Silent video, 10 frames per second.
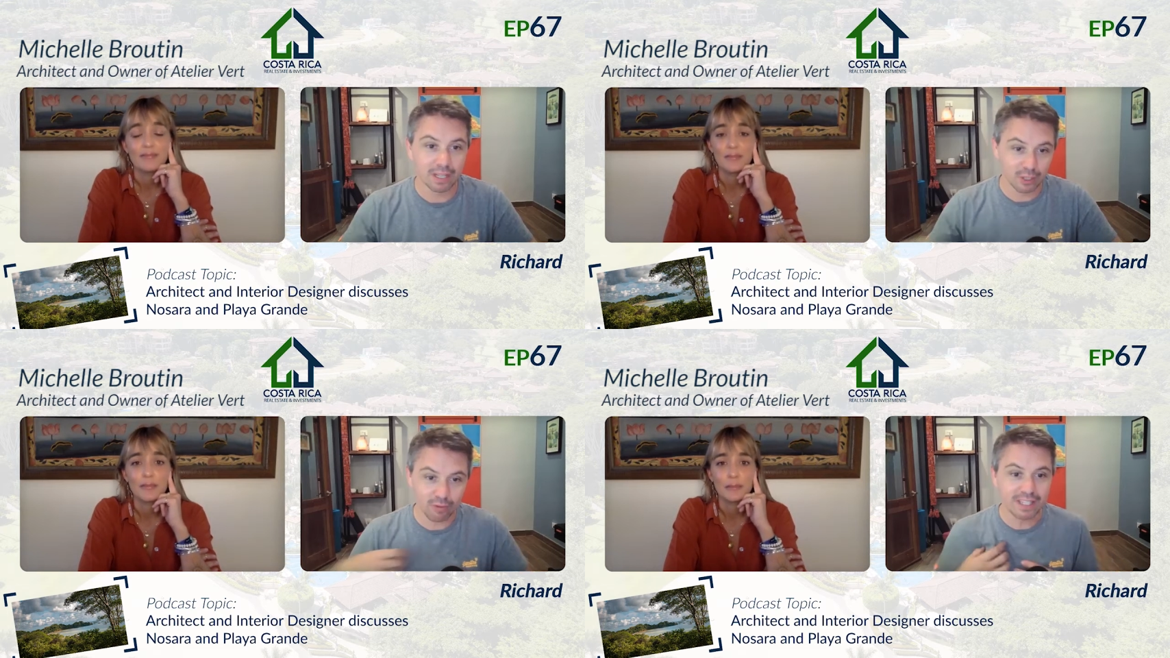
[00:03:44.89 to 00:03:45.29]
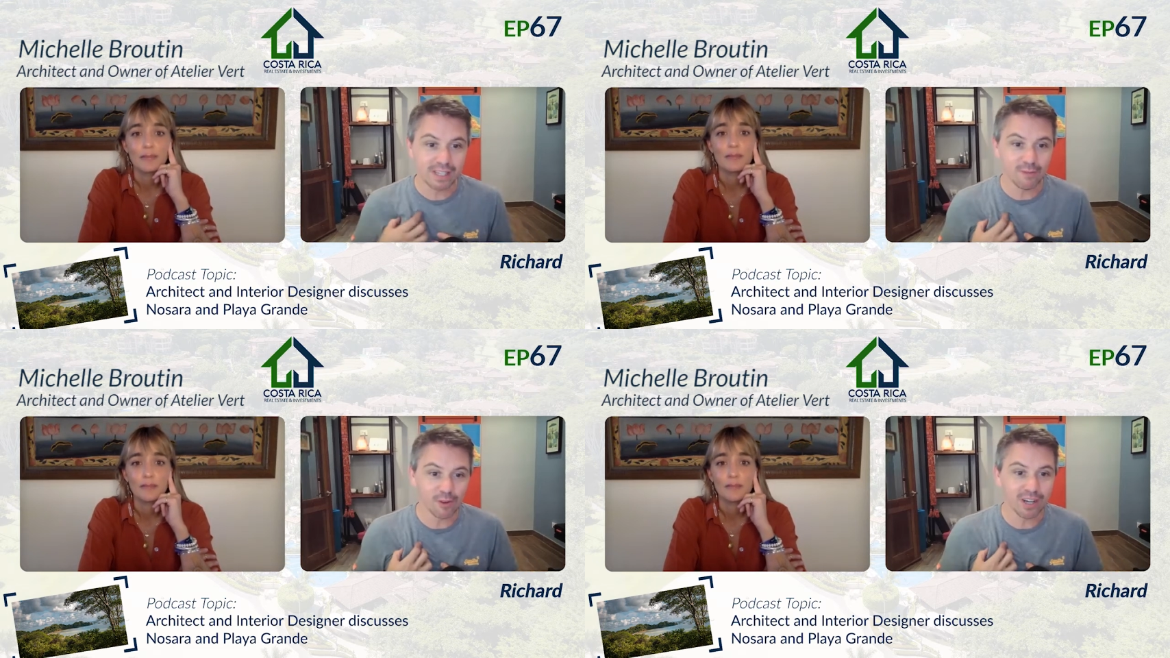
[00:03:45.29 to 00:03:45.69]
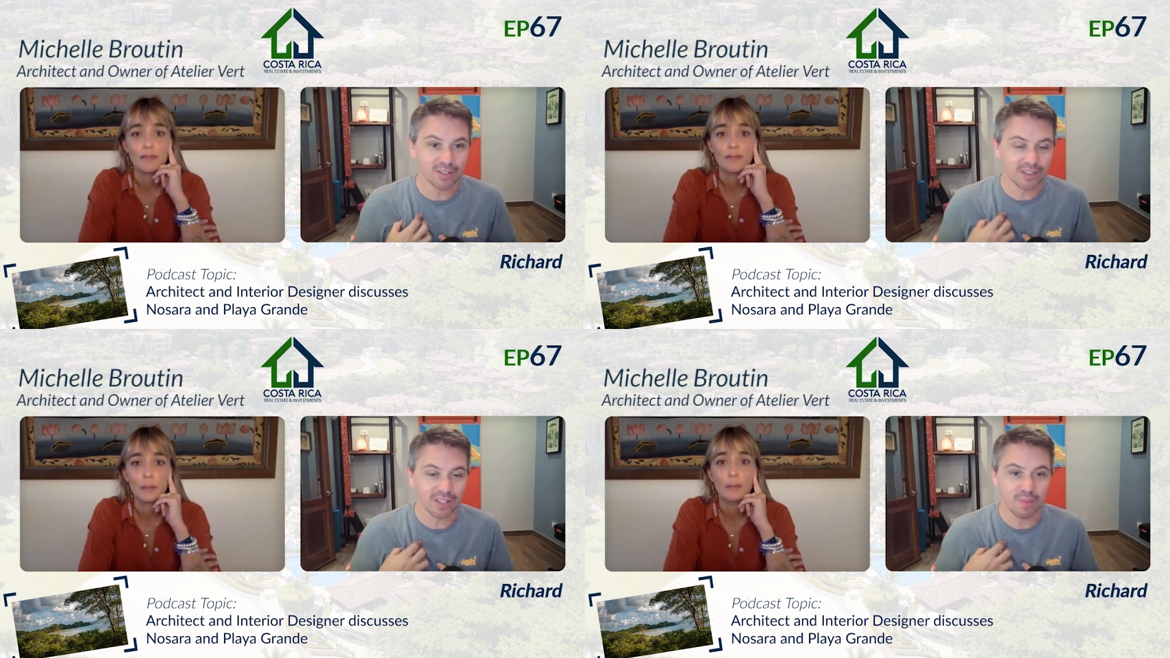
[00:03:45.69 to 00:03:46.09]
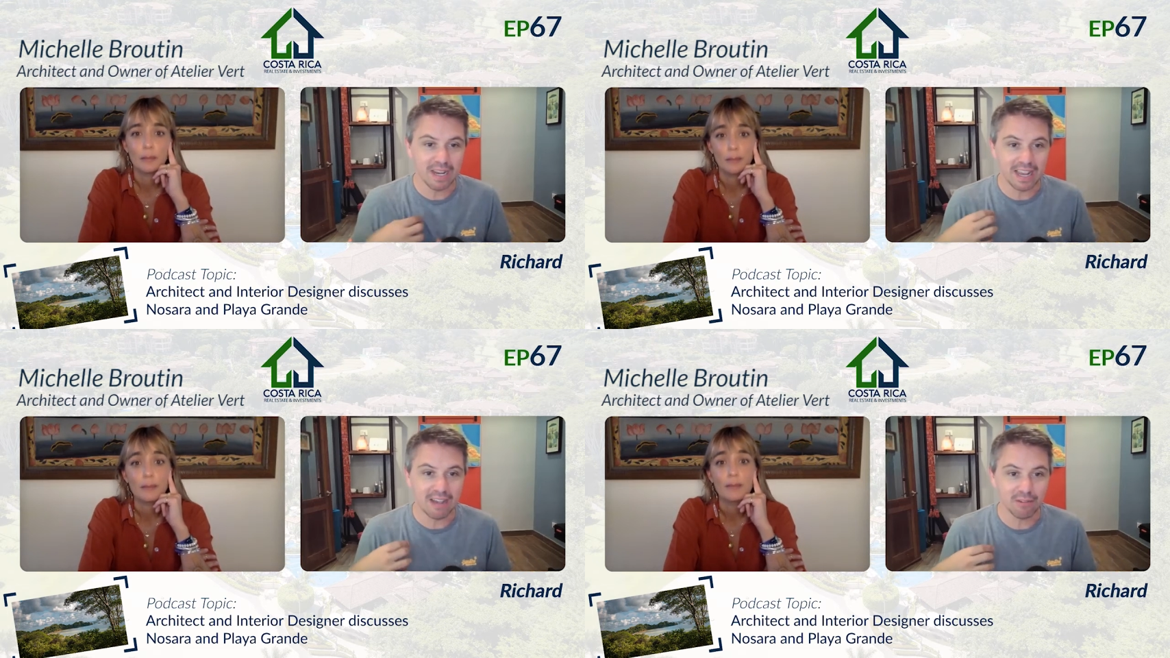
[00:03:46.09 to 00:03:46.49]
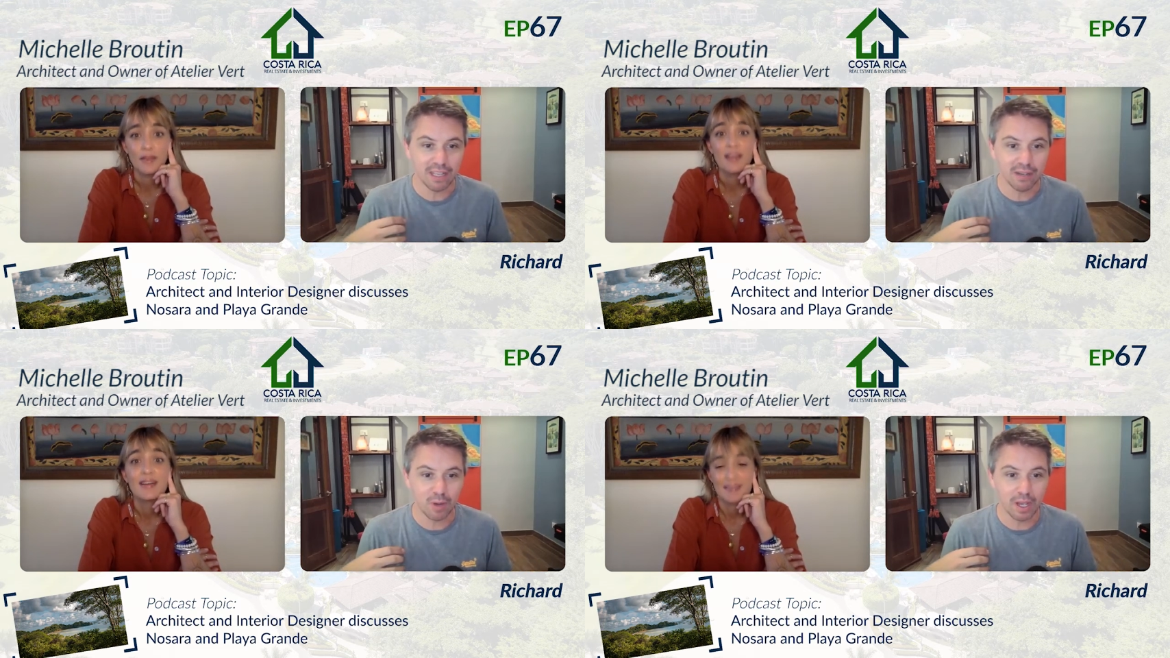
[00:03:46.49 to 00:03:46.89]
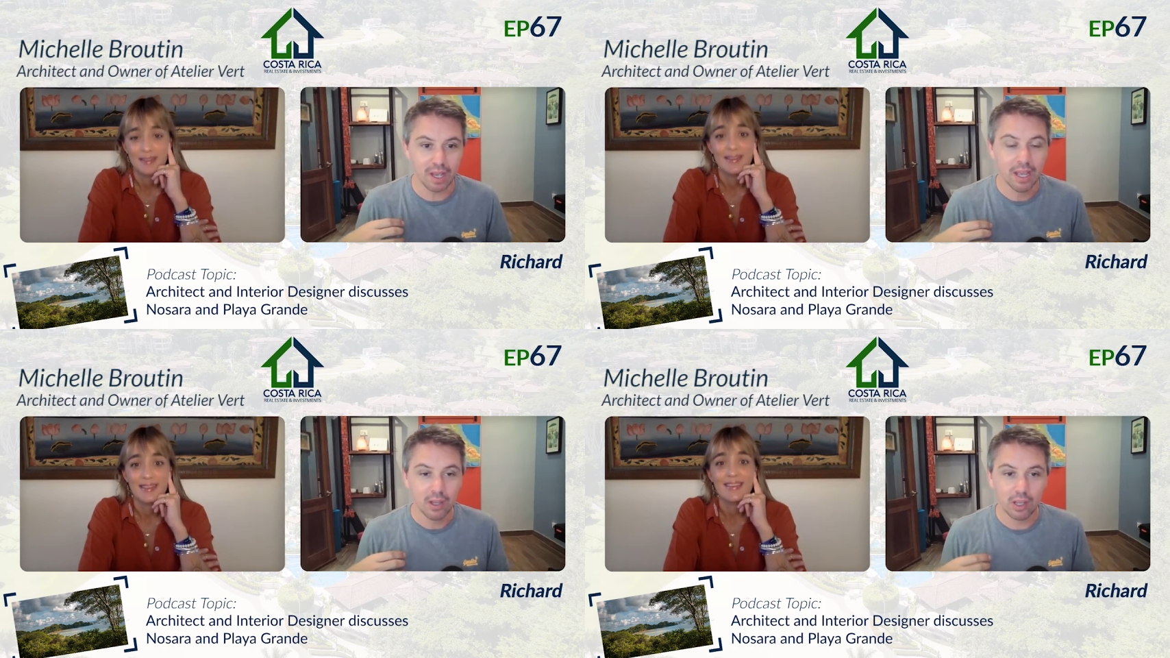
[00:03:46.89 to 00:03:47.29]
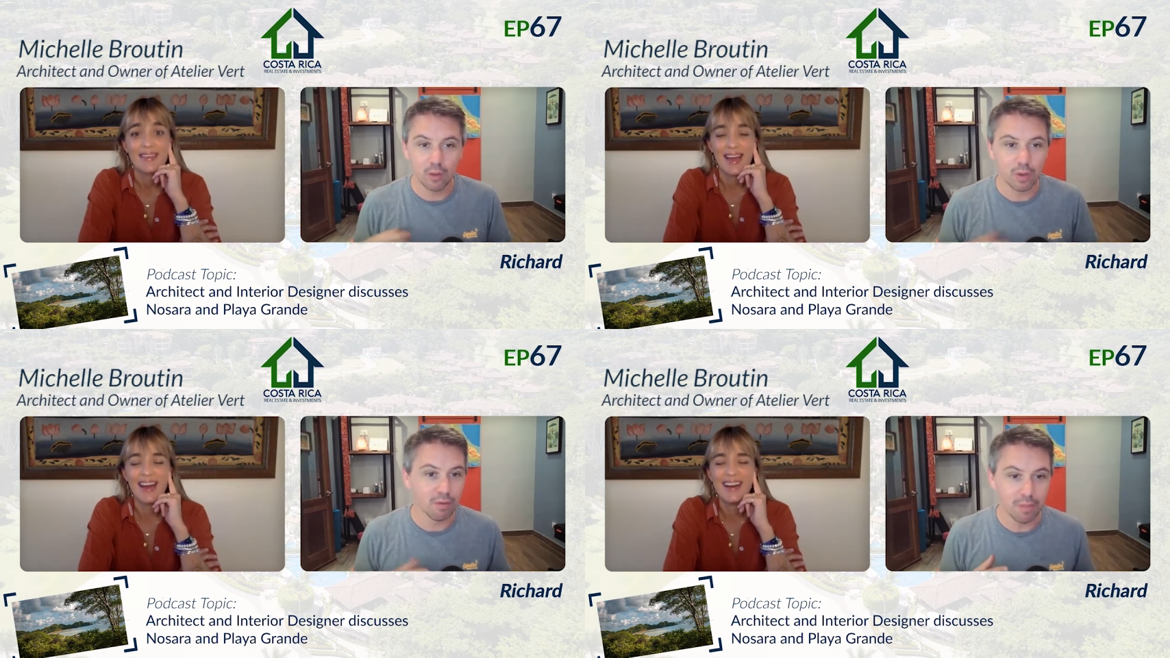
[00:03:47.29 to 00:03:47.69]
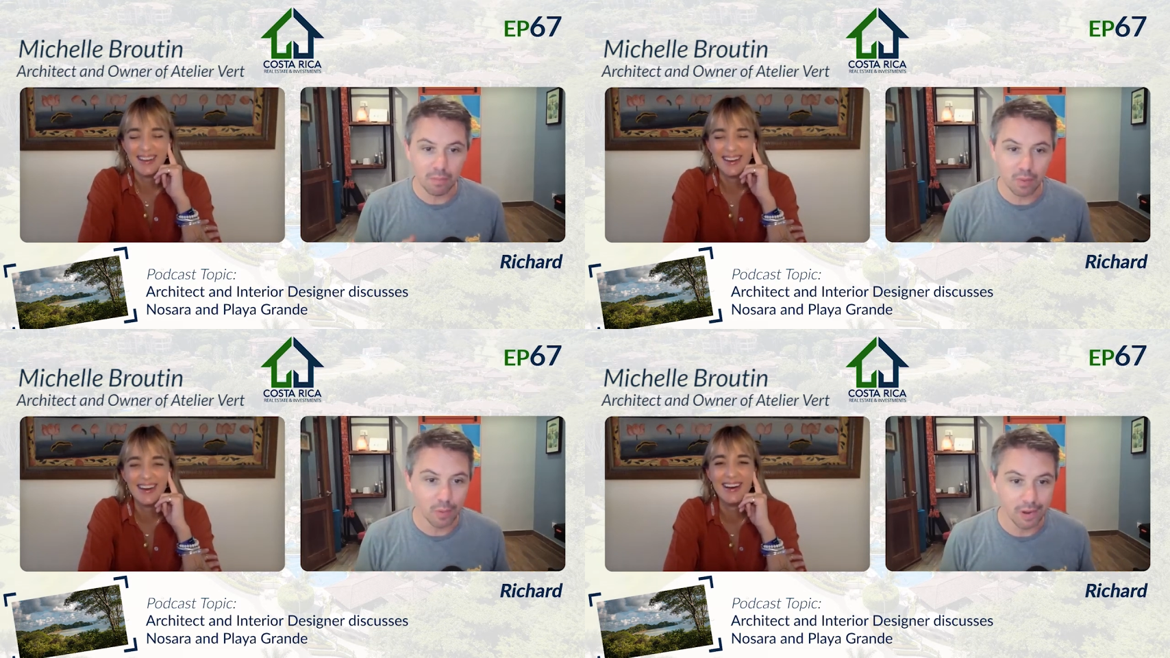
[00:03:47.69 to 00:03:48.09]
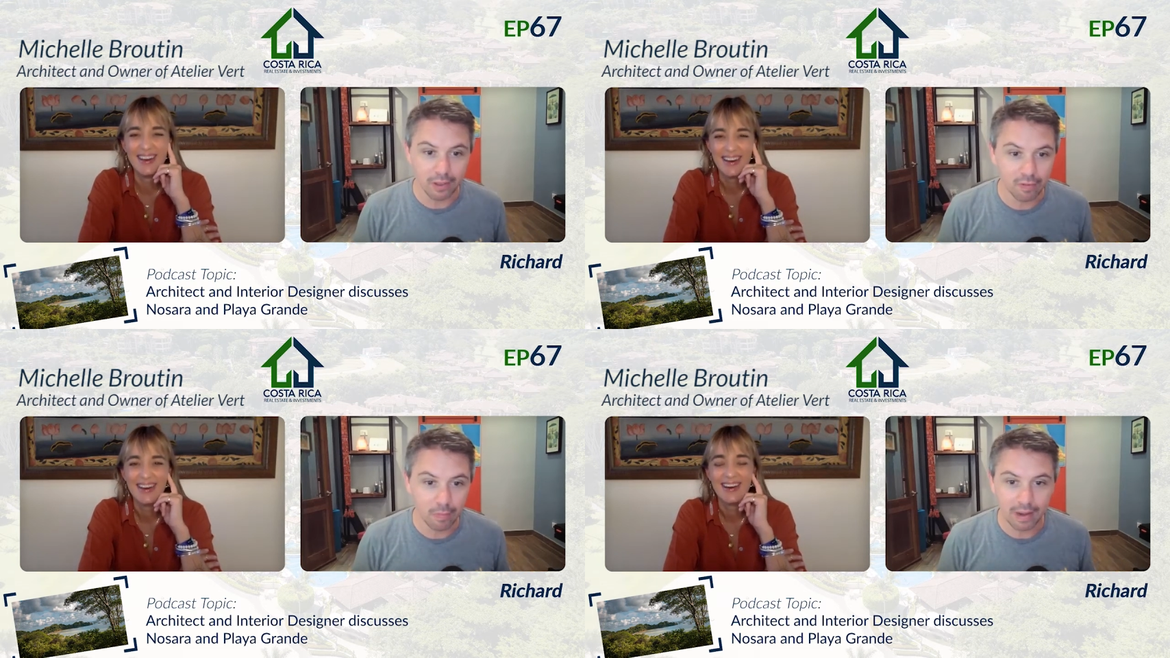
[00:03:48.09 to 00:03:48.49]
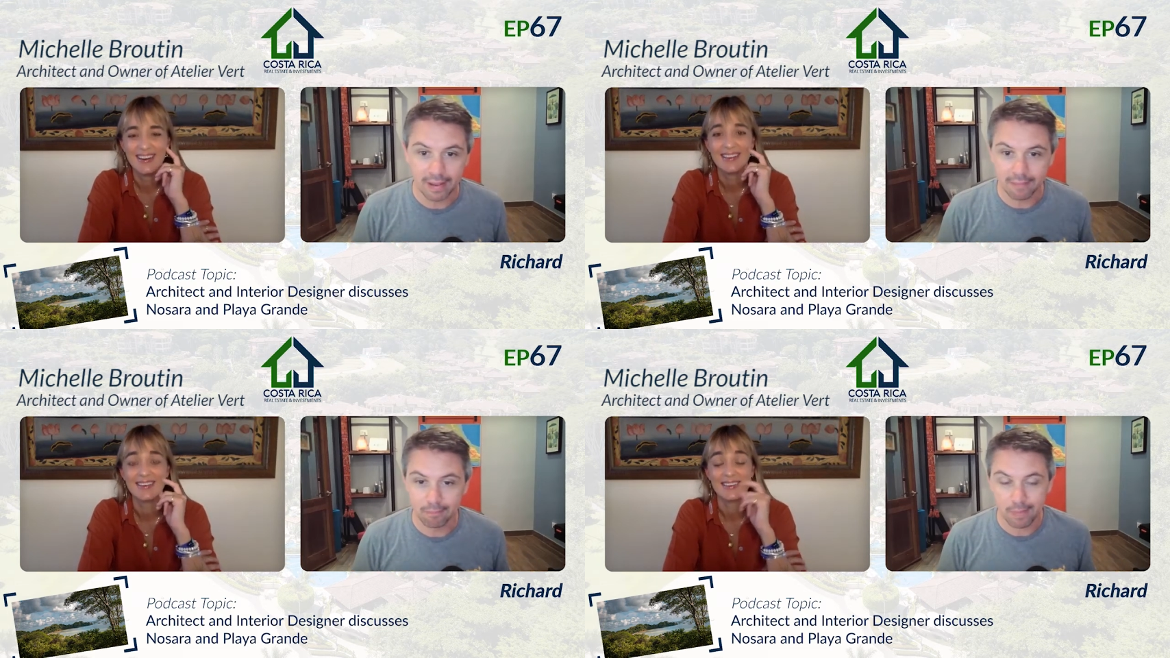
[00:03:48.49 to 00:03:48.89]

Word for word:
Speaker 1: it's crazy for us that's been down here where, you know, we remember when it used to be like